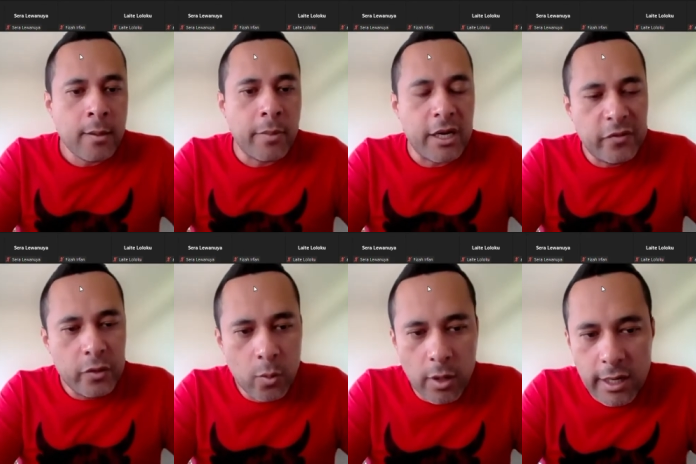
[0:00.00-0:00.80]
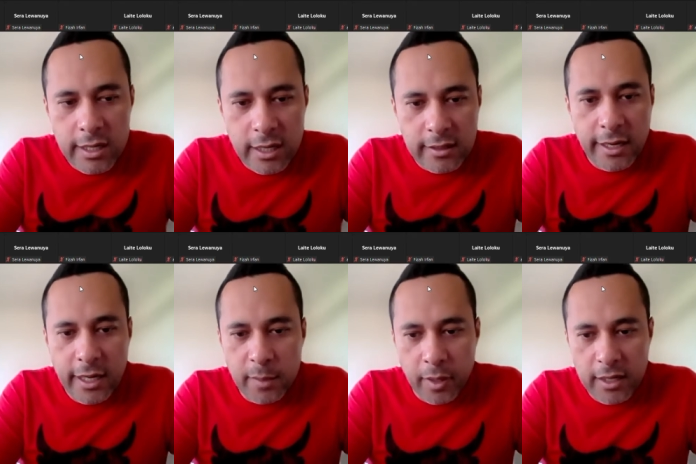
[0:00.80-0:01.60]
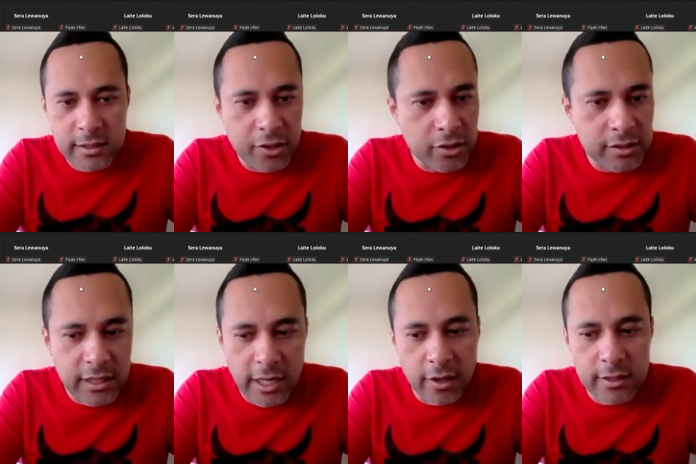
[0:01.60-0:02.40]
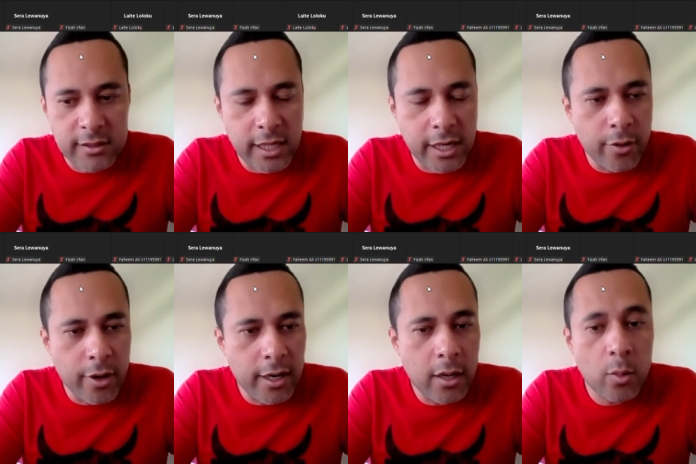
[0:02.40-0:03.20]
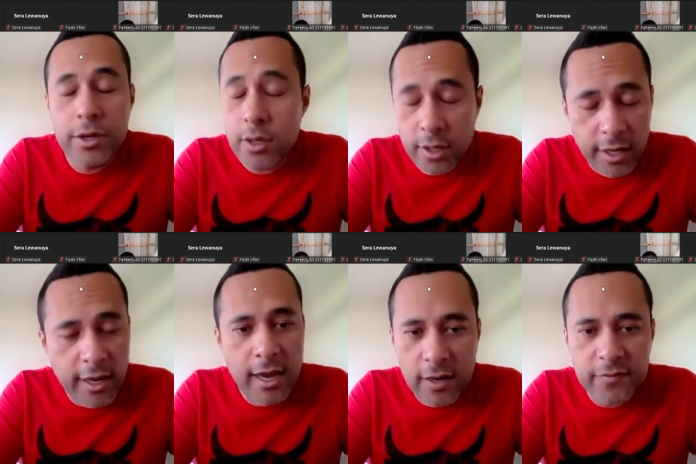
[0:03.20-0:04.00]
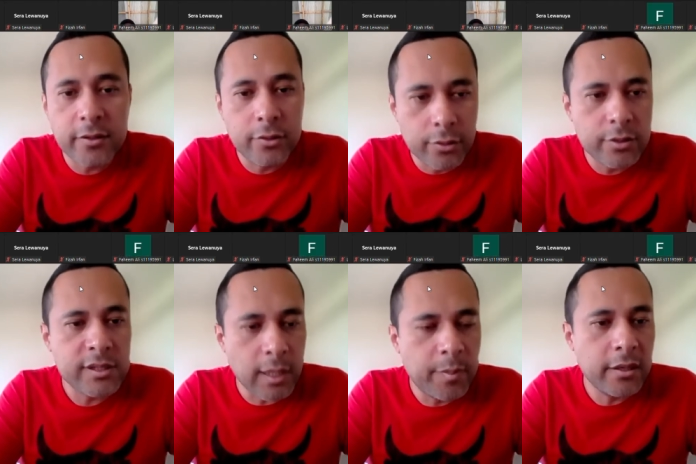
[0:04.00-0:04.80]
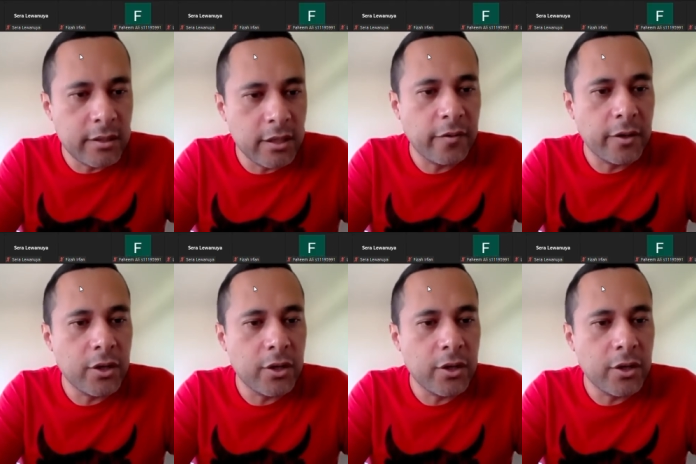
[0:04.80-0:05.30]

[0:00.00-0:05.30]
But if you want to get that A plus and you're sitting on a C right now, well, you're going to have to do something different.